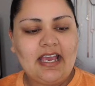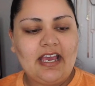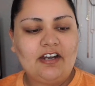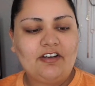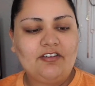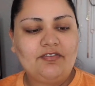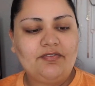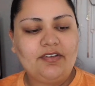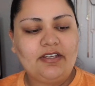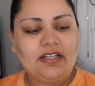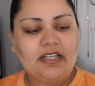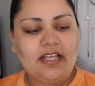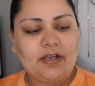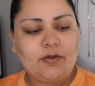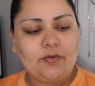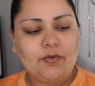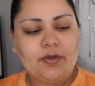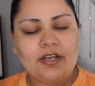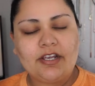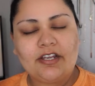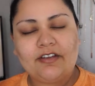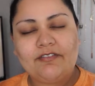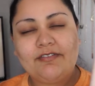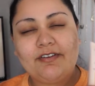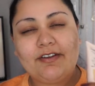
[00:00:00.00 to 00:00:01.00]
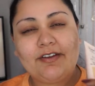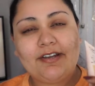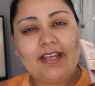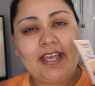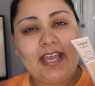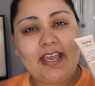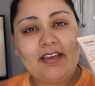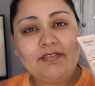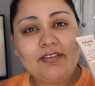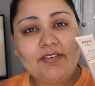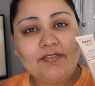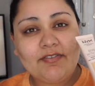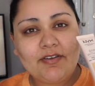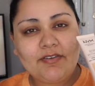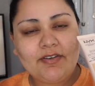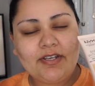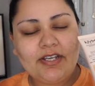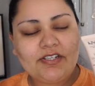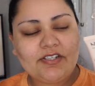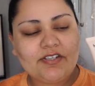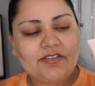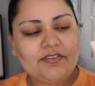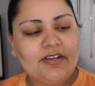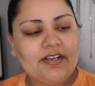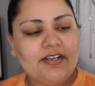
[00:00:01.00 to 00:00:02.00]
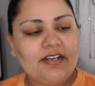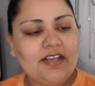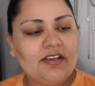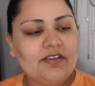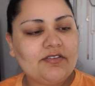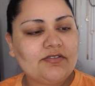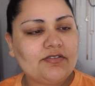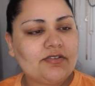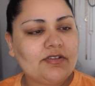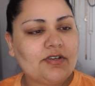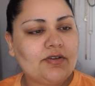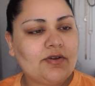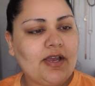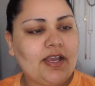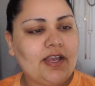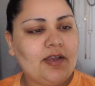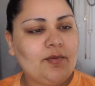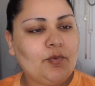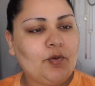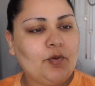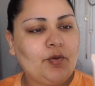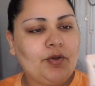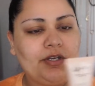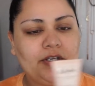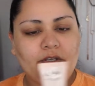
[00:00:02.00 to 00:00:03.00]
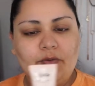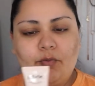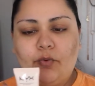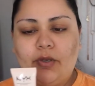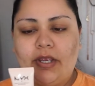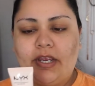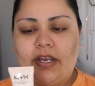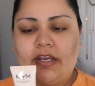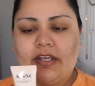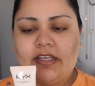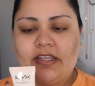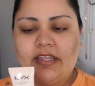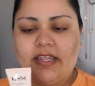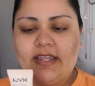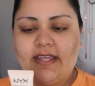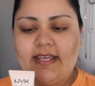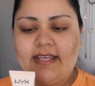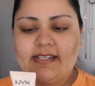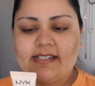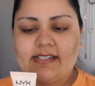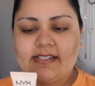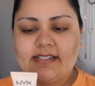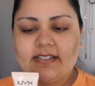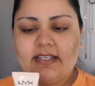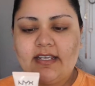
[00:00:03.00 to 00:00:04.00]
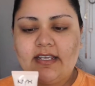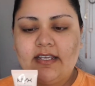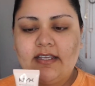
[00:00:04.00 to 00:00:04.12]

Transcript: I don't feel like wearing a very heavy foundation right now, so I am going to wear this.